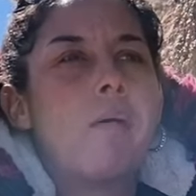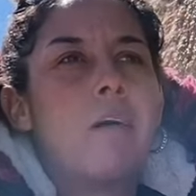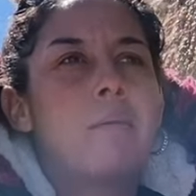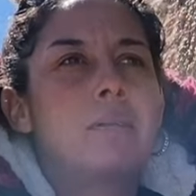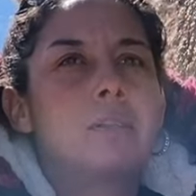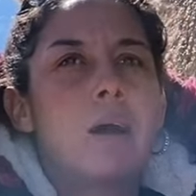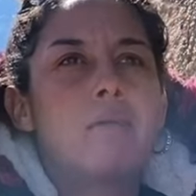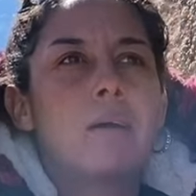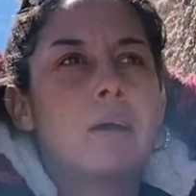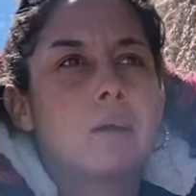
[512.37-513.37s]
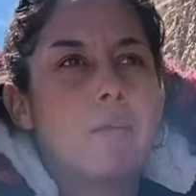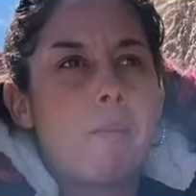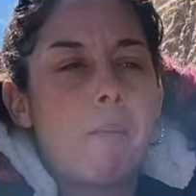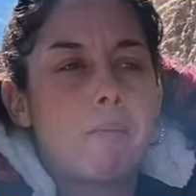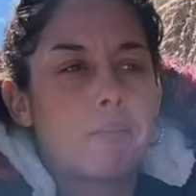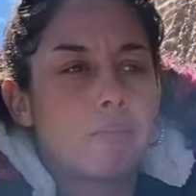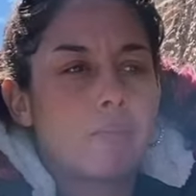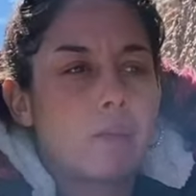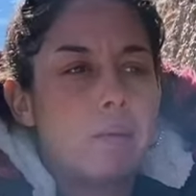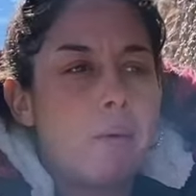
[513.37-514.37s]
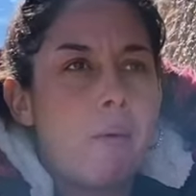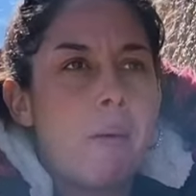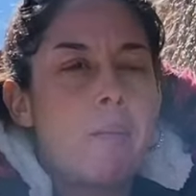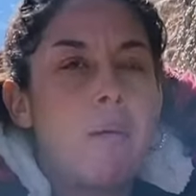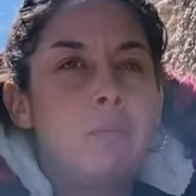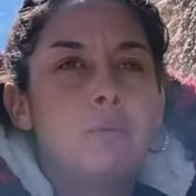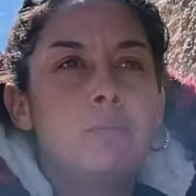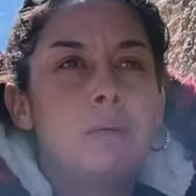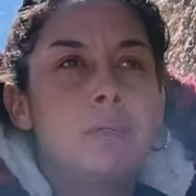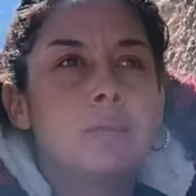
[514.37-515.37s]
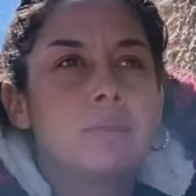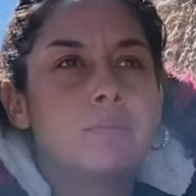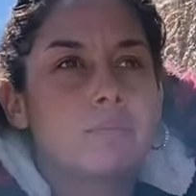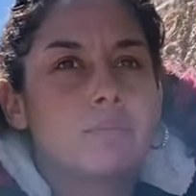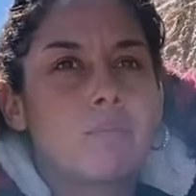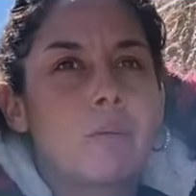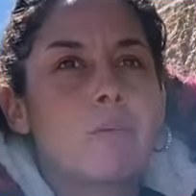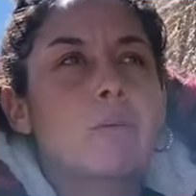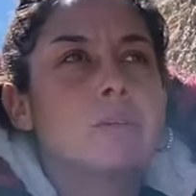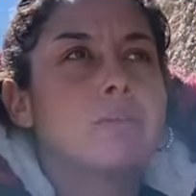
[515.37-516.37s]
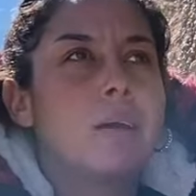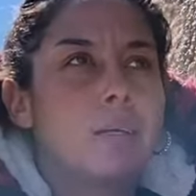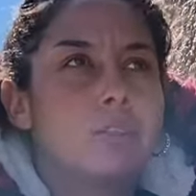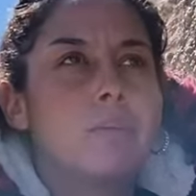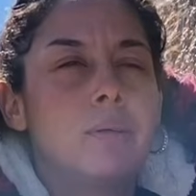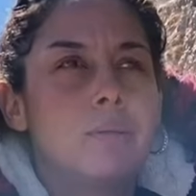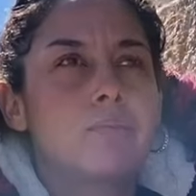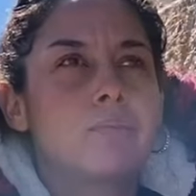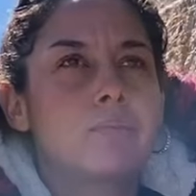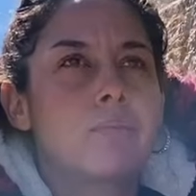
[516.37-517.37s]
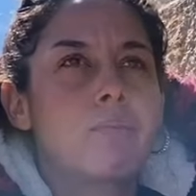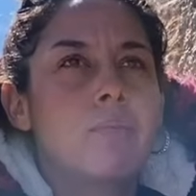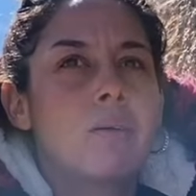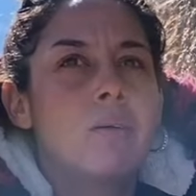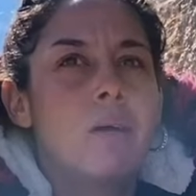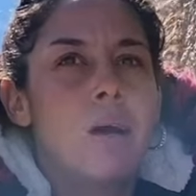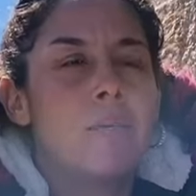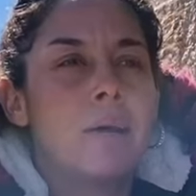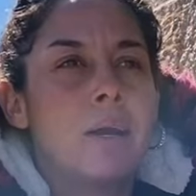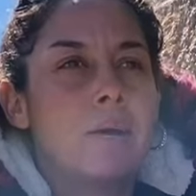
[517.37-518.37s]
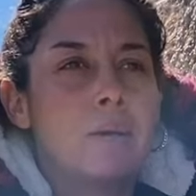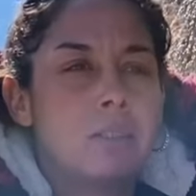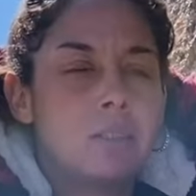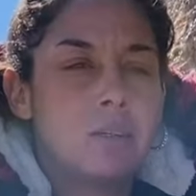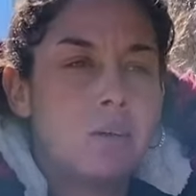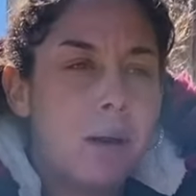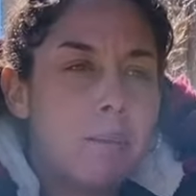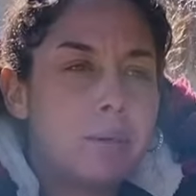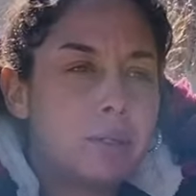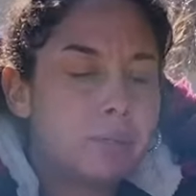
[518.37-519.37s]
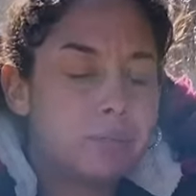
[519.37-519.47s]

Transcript: Myself, like, my movements, of course, I should be on my areas and all that, but